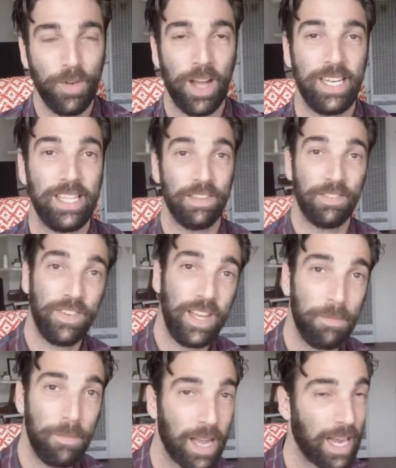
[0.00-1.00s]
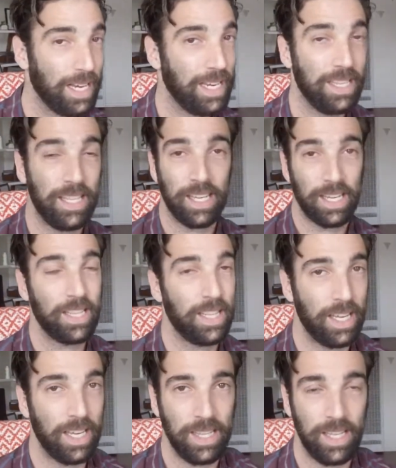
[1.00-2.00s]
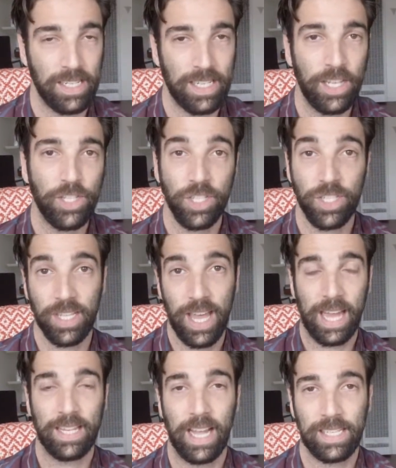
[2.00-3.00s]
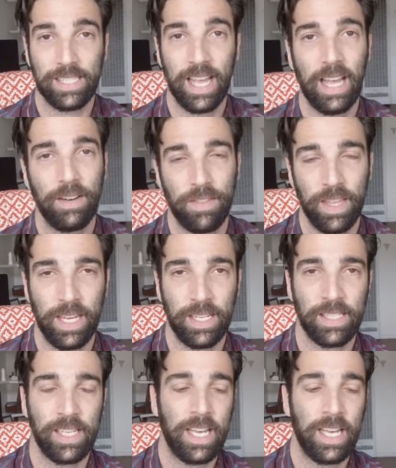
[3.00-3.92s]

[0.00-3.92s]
I need the feedback. I need the attention to that side of things.